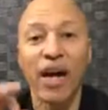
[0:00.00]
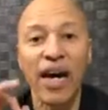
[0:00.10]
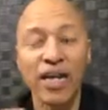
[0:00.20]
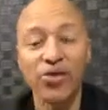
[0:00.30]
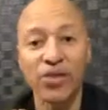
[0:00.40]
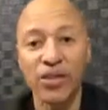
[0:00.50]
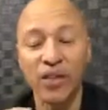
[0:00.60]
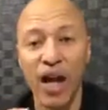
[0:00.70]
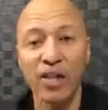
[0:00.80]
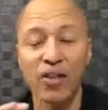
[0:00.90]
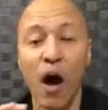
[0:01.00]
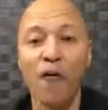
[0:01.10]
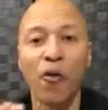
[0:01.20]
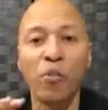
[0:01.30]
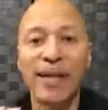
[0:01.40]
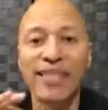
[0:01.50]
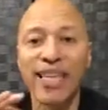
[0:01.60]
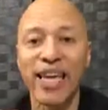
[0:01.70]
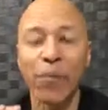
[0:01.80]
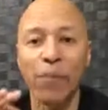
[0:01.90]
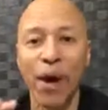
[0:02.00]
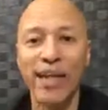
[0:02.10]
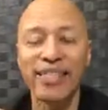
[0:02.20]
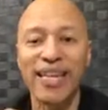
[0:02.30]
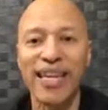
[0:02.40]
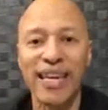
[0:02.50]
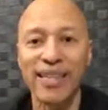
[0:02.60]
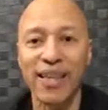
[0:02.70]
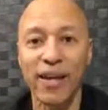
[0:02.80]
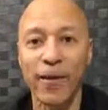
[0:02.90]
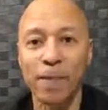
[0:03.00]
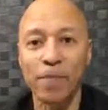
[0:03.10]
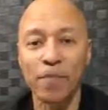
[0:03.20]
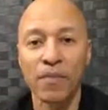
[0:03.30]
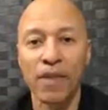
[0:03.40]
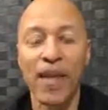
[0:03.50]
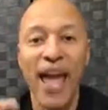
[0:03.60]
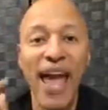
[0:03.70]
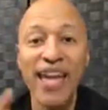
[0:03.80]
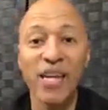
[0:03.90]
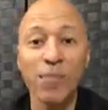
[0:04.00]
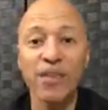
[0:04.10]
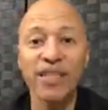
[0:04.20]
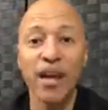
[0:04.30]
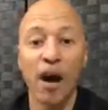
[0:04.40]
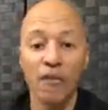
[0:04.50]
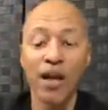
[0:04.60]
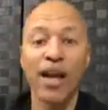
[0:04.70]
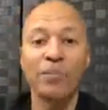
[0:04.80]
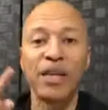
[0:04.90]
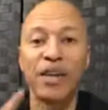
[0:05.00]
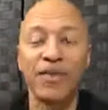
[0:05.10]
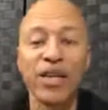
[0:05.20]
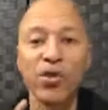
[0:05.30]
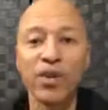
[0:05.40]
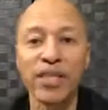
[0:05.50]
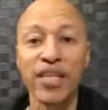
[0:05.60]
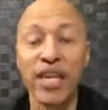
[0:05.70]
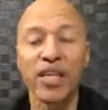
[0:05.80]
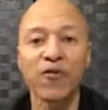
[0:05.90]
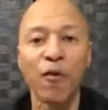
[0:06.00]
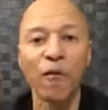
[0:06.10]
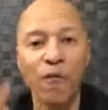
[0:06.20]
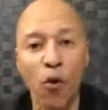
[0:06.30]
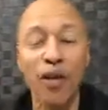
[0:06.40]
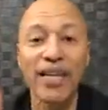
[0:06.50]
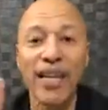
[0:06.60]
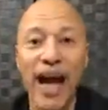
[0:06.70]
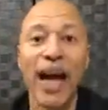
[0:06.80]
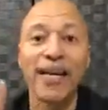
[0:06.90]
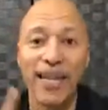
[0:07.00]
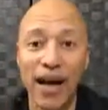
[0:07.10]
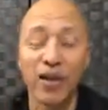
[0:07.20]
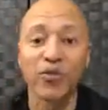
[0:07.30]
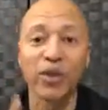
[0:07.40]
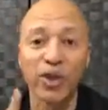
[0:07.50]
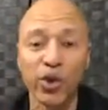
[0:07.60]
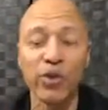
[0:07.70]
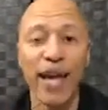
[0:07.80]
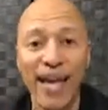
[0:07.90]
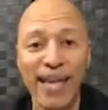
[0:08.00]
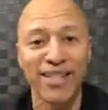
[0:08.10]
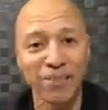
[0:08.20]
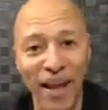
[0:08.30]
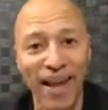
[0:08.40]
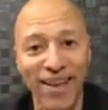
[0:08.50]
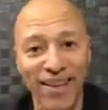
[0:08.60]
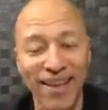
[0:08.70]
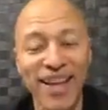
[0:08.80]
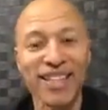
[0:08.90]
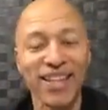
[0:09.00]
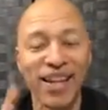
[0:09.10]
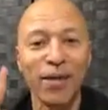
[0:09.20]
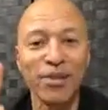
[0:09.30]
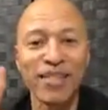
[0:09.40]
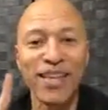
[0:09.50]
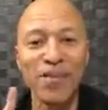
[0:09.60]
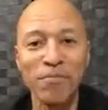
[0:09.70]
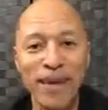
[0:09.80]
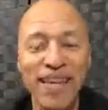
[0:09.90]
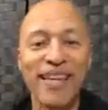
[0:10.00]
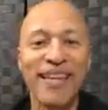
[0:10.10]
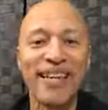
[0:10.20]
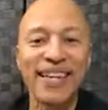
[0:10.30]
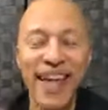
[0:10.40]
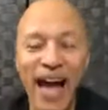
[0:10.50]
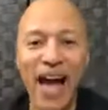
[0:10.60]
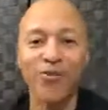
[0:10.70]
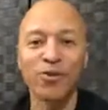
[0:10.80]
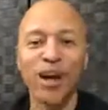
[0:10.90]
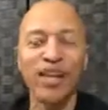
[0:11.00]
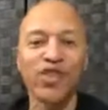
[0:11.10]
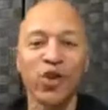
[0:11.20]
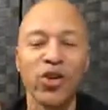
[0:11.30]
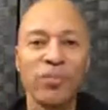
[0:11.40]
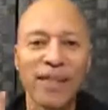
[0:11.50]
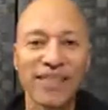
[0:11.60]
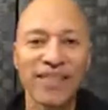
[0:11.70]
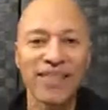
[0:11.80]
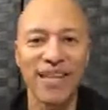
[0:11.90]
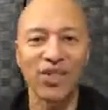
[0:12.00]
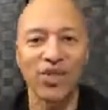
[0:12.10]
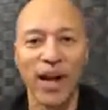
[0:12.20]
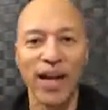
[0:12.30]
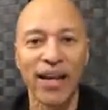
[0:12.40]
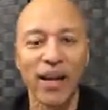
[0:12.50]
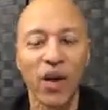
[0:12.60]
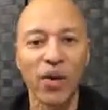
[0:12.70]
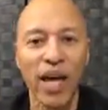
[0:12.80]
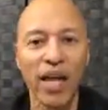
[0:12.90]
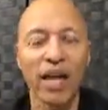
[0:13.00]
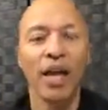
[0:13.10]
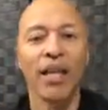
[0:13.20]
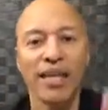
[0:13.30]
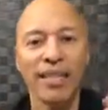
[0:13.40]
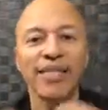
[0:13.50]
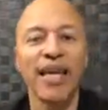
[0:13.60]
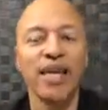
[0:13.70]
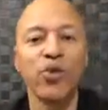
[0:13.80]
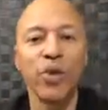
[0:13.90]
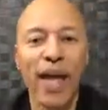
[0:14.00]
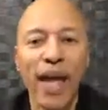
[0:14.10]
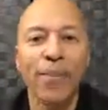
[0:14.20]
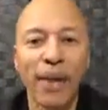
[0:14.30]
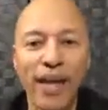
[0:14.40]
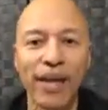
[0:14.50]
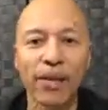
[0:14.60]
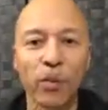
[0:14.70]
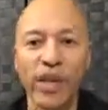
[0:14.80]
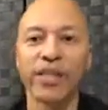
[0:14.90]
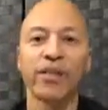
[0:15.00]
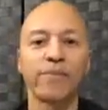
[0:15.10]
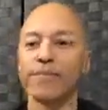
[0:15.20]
hundreds of dollars off of my ticket price to get there. 80% off, and I'm giving you the tickets for $49 for 2 days, man, to come see me live so I can show you my success training, okay? Let's say you can't make it, which,